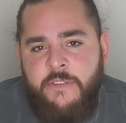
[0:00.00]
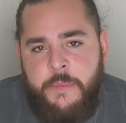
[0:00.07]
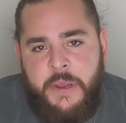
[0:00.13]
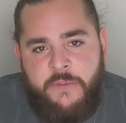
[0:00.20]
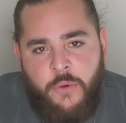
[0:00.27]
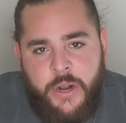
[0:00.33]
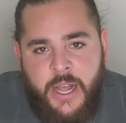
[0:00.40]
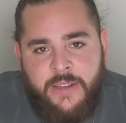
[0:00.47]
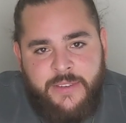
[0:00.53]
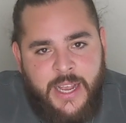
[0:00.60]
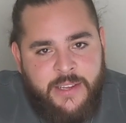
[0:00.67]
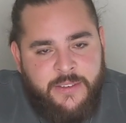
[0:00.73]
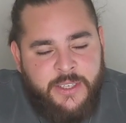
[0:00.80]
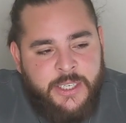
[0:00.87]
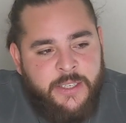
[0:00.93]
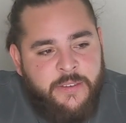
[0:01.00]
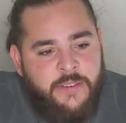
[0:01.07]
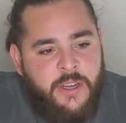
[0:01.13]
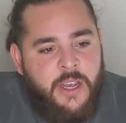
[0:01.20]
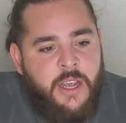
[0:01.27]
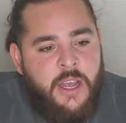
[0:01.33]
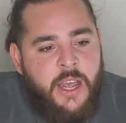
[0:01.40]
from everyone else as it is,
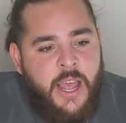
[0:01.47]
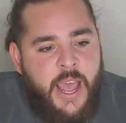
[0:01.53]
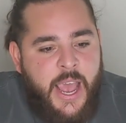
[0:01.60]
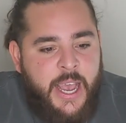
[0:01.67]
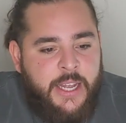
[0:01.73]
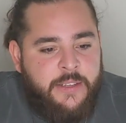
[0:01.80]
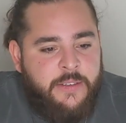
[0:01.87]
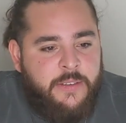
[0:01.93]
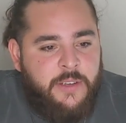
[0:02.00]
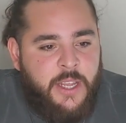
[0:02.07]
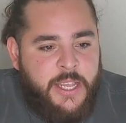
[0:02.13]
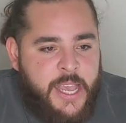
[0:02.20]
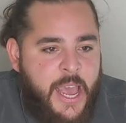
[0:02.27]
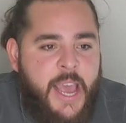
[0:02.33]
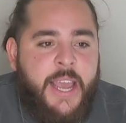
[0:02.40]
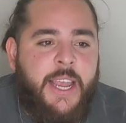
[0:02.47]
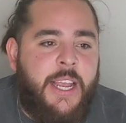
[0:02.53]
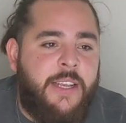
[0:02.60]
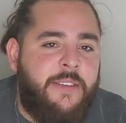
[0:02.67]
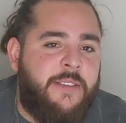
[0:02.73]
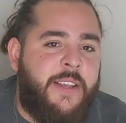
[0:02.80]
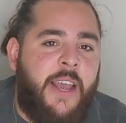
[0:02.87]
and yeah, it
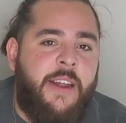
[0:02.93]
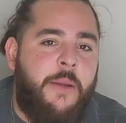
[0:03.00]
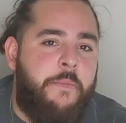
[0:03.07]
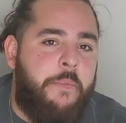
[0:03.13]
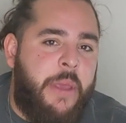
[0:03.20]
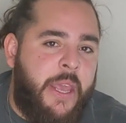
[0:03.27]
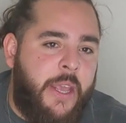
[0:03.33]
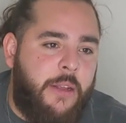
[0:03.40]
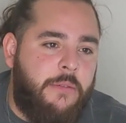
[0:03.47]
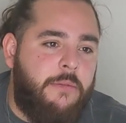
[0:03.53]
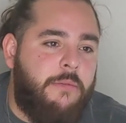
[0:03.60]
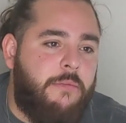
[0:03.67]
is getting a bit